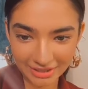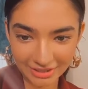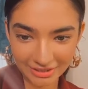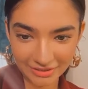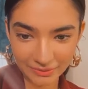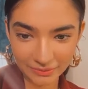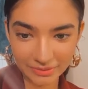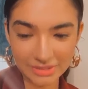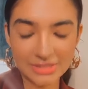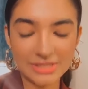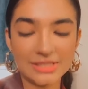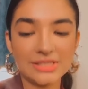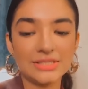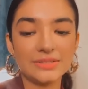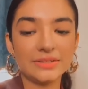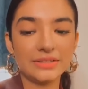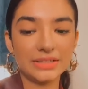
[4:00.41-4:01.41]
This is
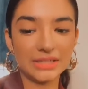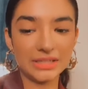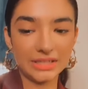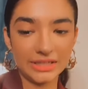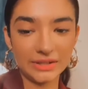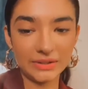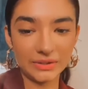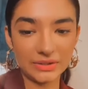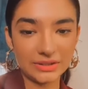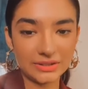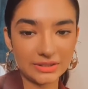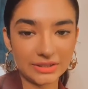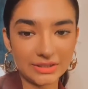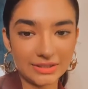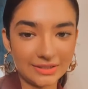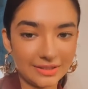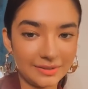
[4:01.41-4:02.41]
a really good
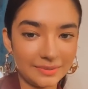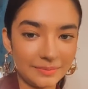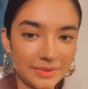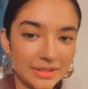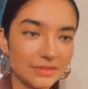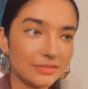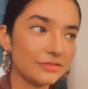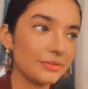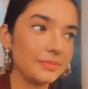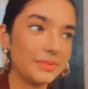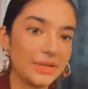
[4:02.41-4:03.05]
month for me.